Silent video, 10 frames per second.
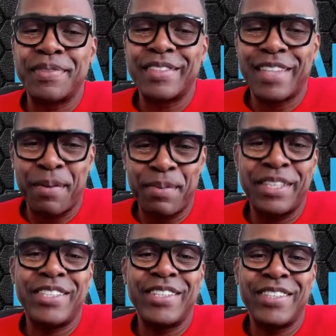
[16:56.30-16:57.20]
God
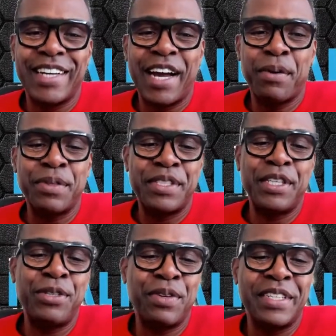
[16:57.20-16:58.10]
bless you. I will see
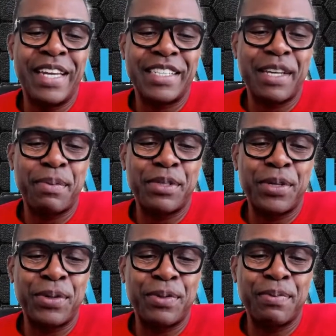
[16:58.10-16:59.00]
you on the next
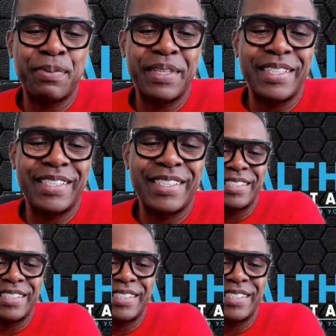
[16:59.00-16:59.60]
episode. Peace.